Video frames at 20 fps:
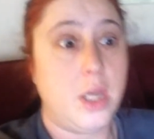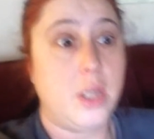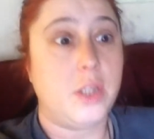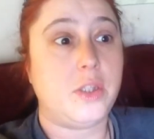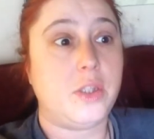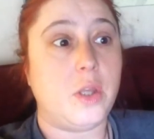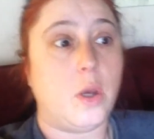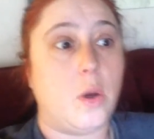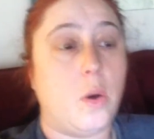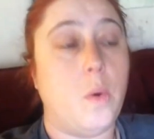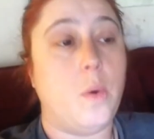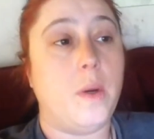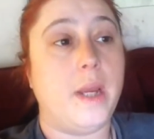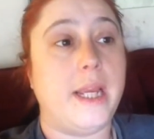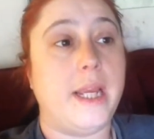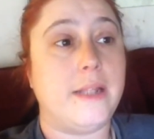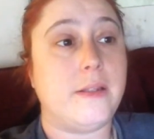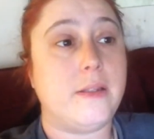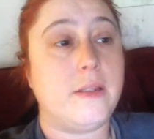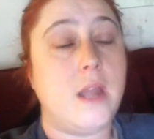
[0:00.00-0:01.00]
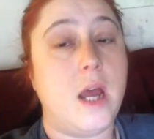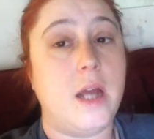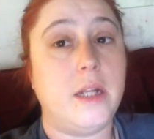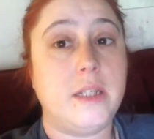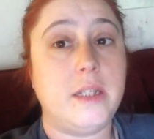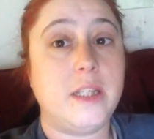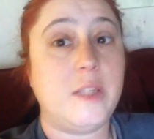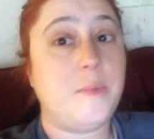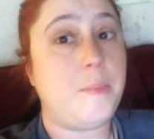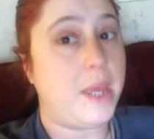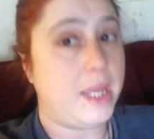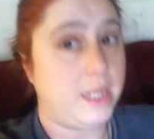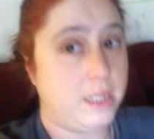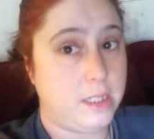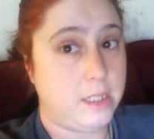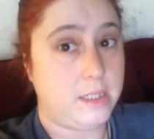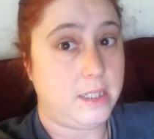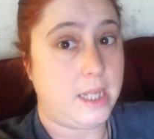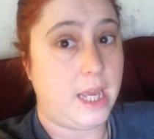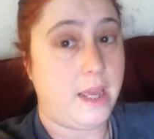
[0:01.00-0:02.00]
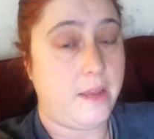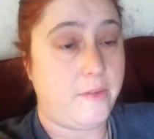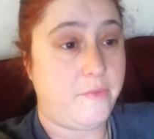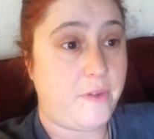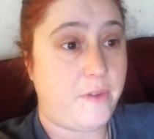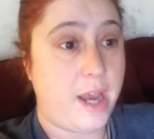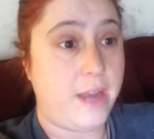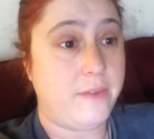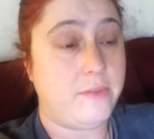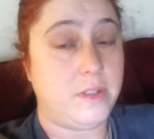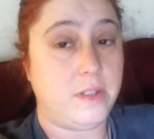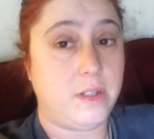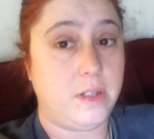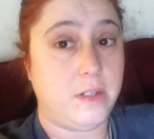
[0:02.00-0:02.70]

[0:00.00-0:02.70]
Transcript: So it's not to spend t- five